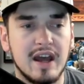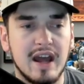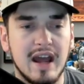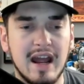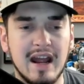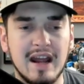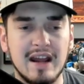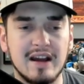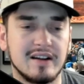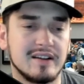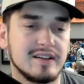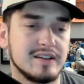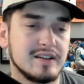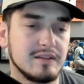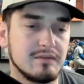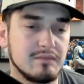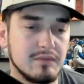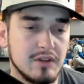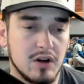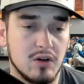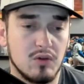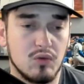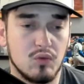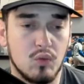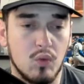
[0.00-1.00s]
and you
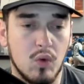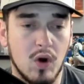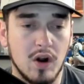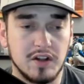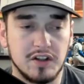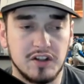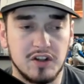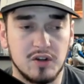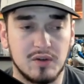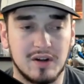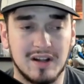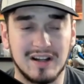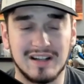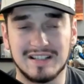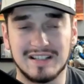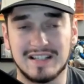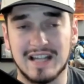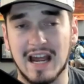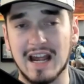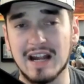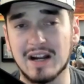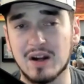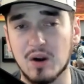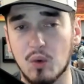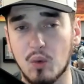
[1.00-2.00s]
know what you can
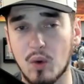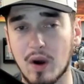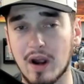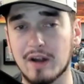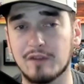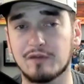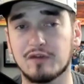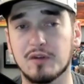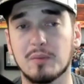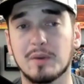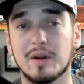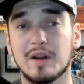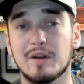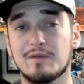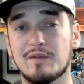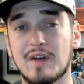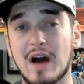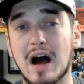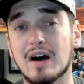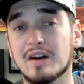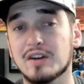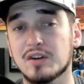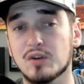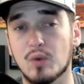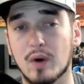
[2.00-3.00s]
take away from an
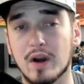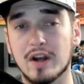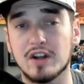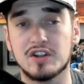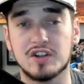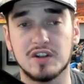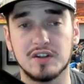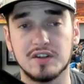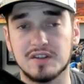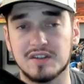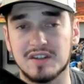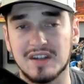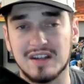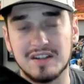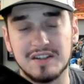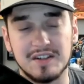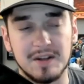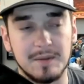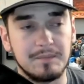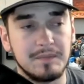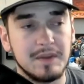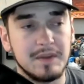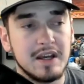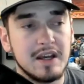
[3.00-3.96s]
evaluation season.